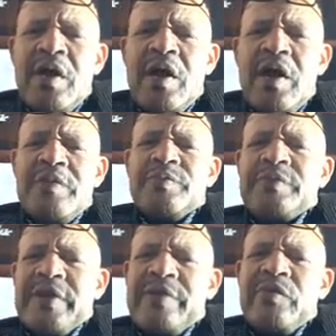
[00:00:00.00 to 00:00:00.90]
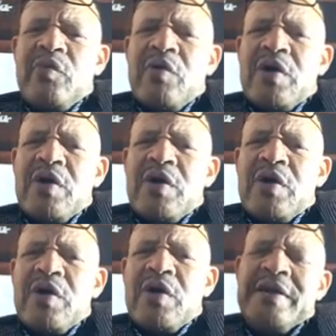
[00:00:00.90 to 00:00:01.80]
And PUDEMO was
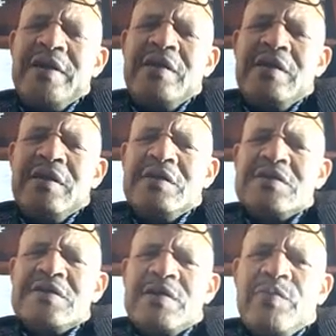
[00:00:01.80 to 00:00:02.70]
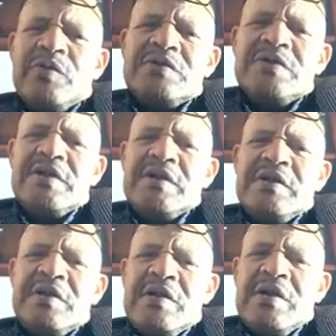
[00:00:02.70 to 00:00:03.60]
very key in supporting
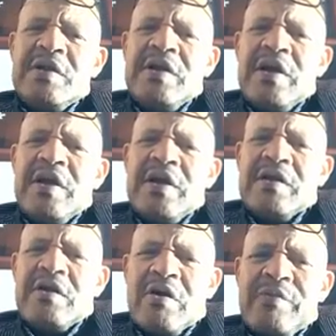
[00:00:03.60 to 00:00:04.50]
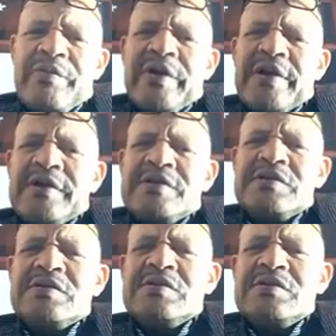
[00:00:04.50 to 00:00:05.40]
the
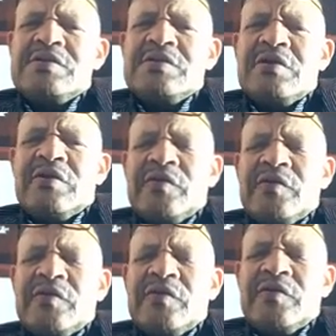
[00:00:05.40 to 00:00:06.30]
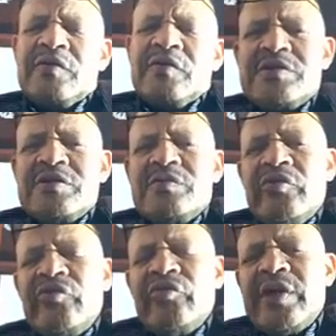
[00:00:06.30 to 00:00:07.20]
comrades of the liberation
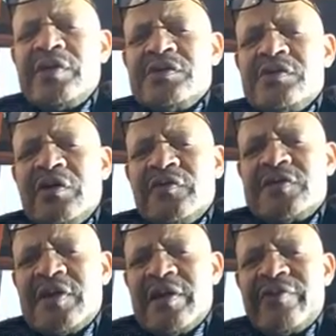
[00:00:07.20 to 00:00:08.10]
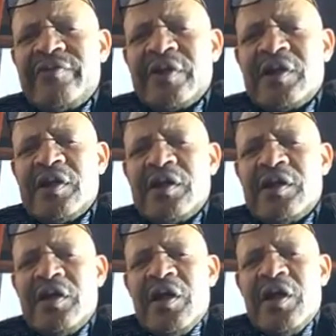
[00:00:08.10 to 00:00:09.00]
movement of South Africa
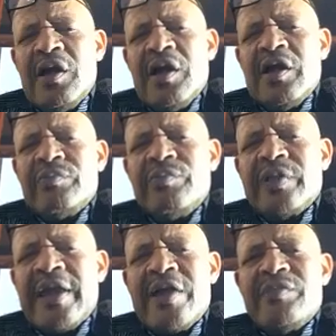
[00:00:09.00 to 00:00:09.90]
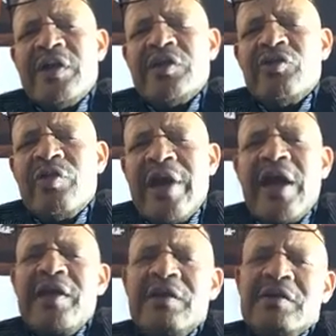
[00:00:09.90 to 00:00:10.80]
and became
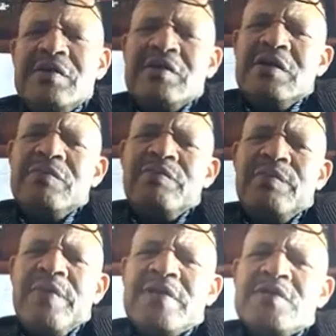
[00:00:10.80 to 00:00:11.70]
ingrained as